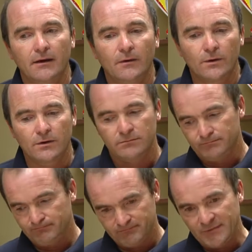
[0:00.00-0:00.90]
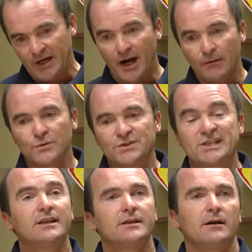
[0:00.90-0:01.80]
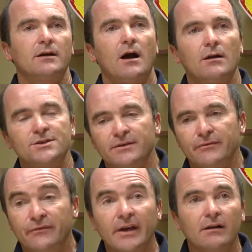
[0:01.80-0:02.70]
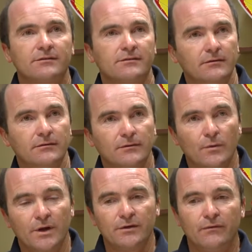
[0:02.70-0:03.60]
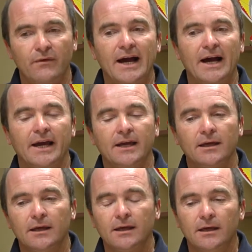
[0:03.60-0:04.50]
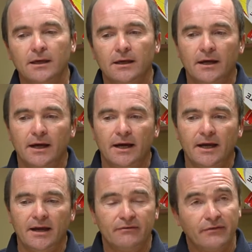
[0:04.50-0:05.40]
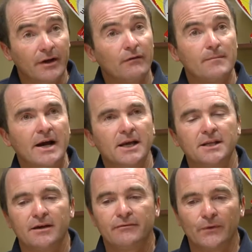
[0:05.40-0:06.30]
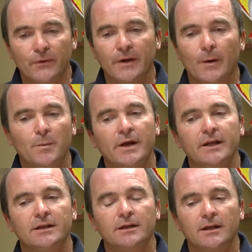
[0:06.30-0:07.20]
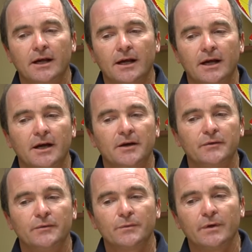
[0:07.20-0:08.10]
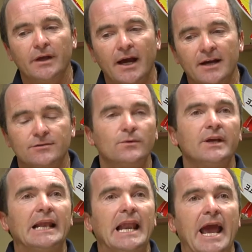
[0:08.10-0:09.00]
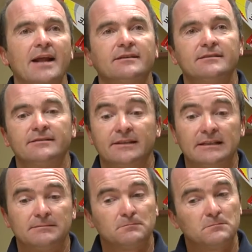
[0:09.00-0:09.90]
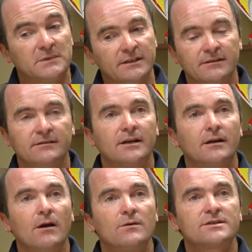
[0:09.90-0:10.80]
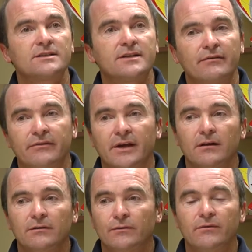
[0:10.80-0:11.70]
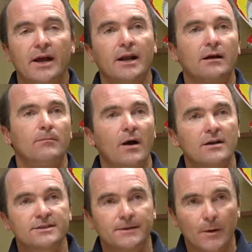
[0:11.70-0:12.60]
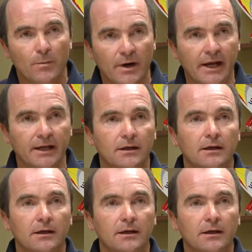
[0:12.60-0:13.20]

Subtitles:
or the CarbonZ technology feels when you fly. I have a friend of mine that flew the airplane. As soon as he lands, he says, "This is the closest I feel to flying a composite airplane."